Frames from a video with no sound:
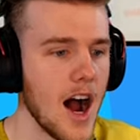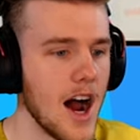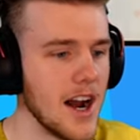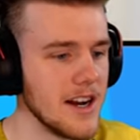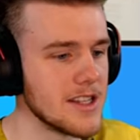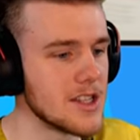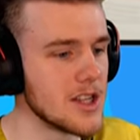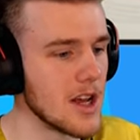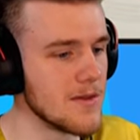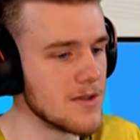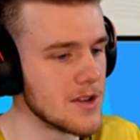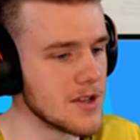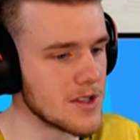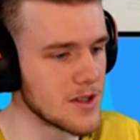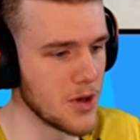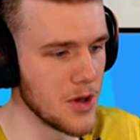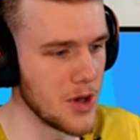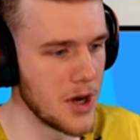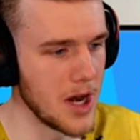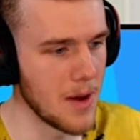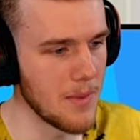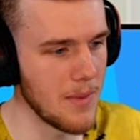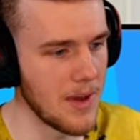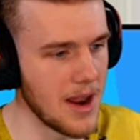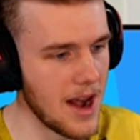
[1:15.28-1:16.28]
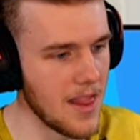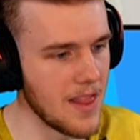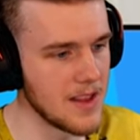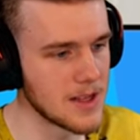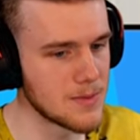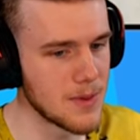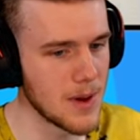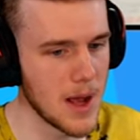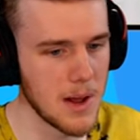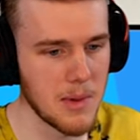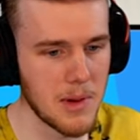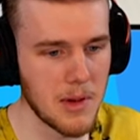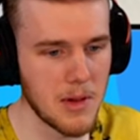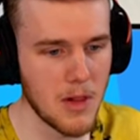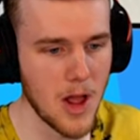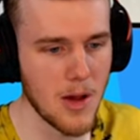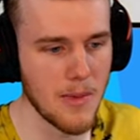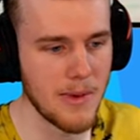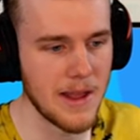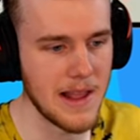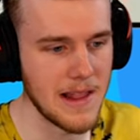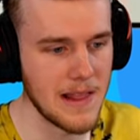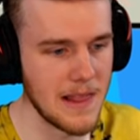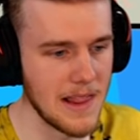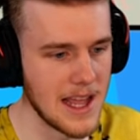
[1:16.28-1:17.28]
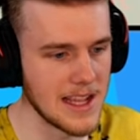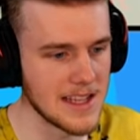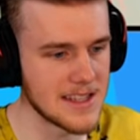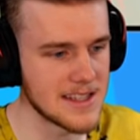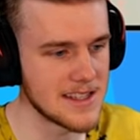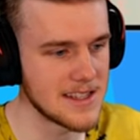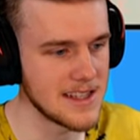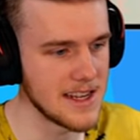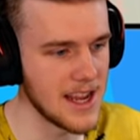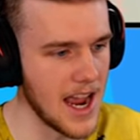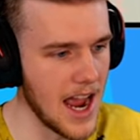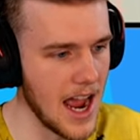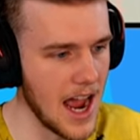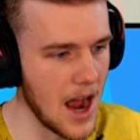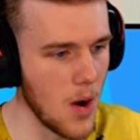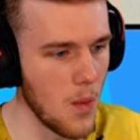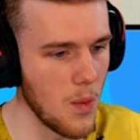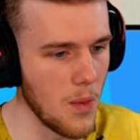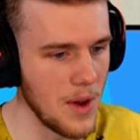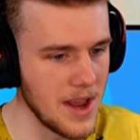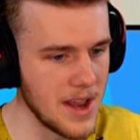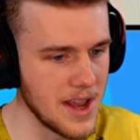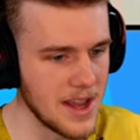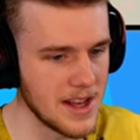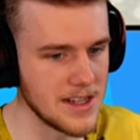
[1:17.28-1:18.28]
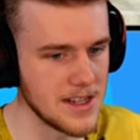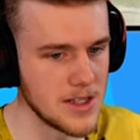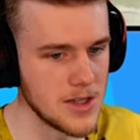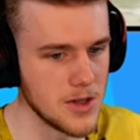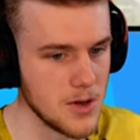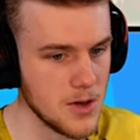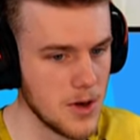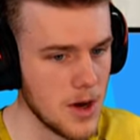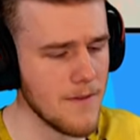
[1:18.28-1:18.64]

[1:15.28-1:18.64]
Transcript: alrighty so i've just loaded up into this public lobby let's see how we can do